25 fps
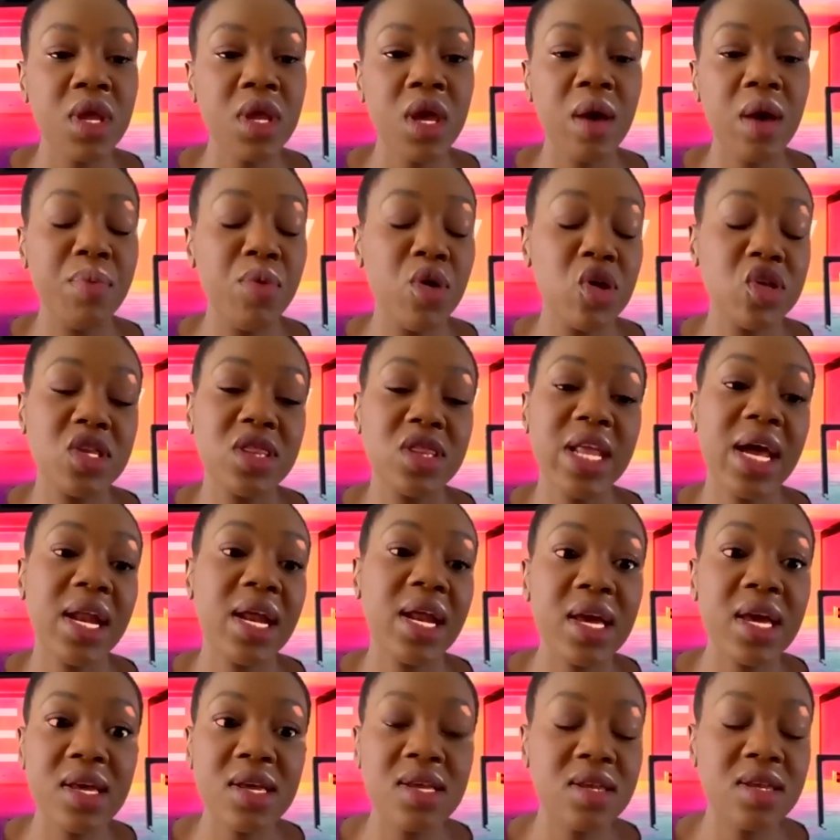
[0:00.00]
a person that
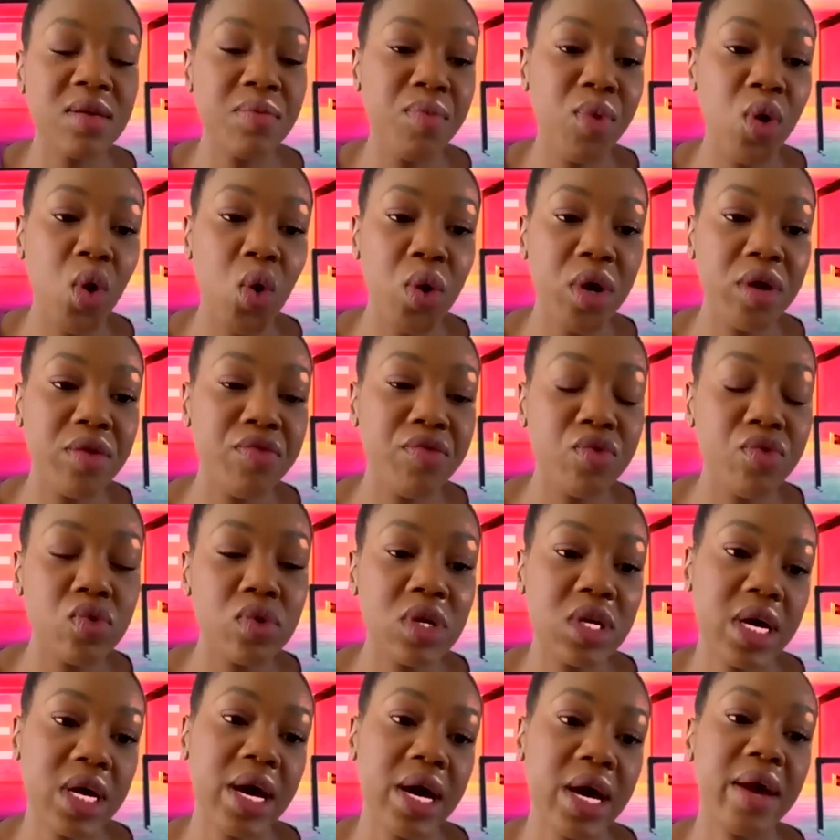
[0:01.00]
is employed
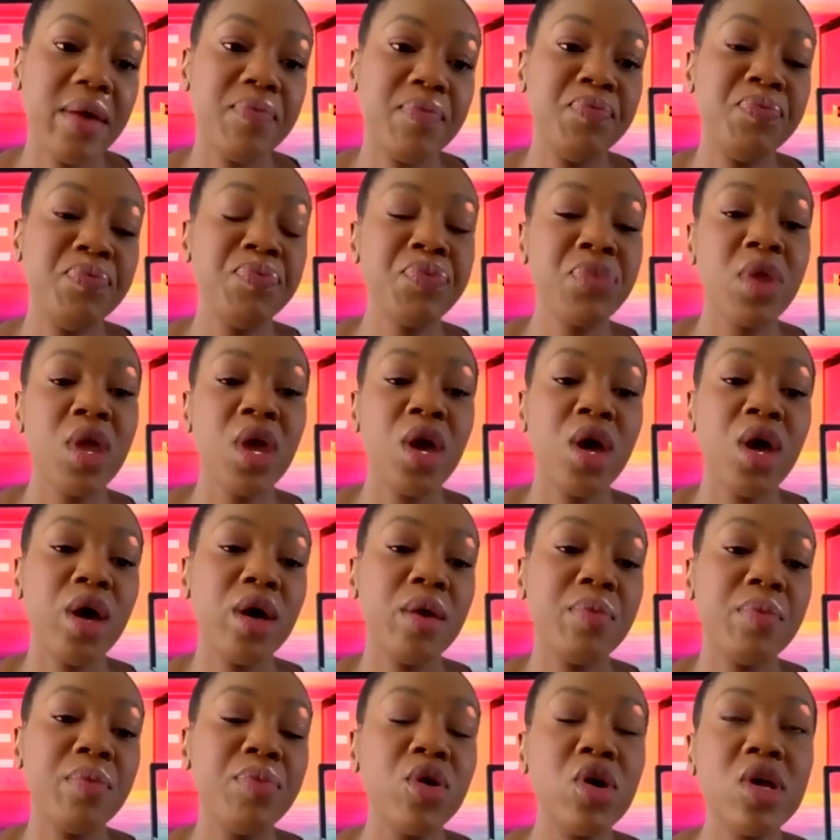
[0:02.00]
full-time,
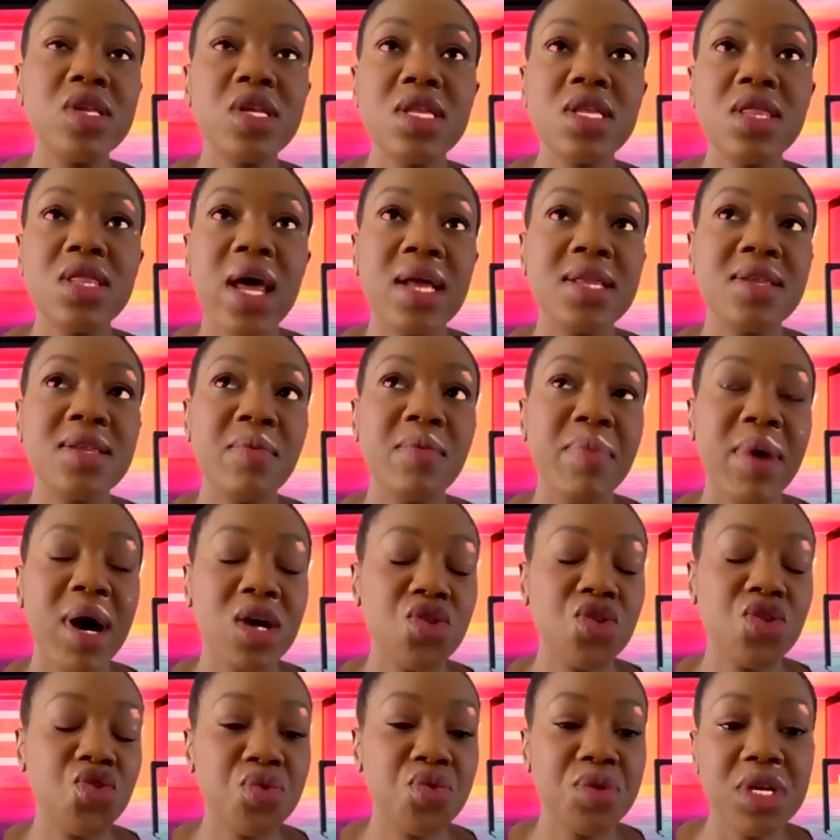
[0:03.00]
a person that's
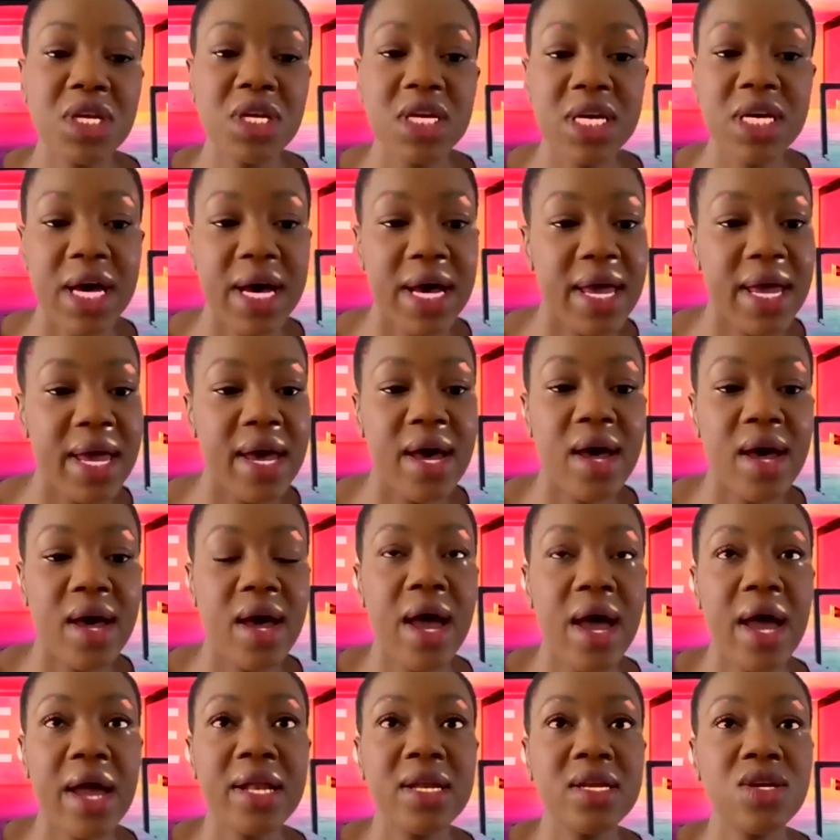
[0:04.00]
about to retire,
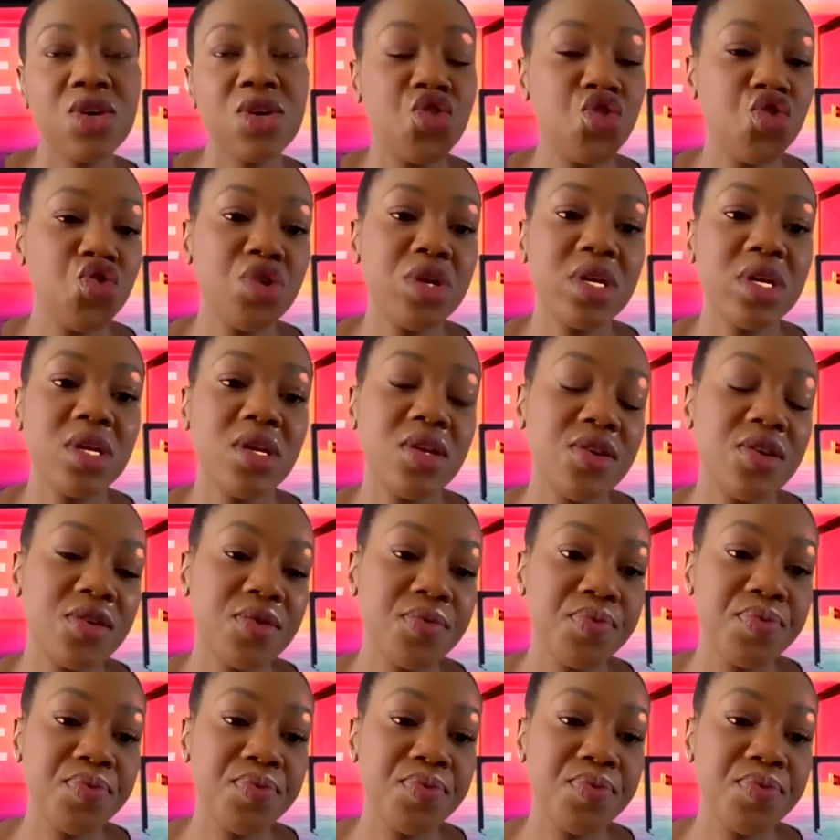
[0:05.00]
and a student?